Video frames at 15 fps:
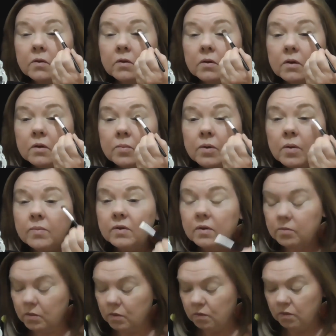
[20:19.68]
Just going to pop
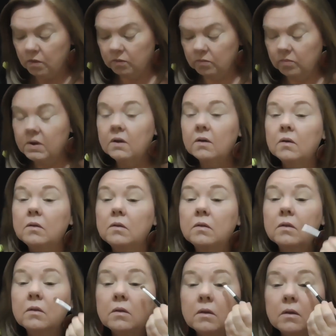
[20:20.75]
some more on
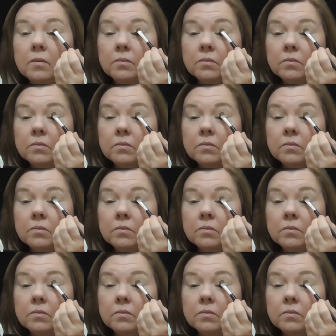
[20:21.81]
because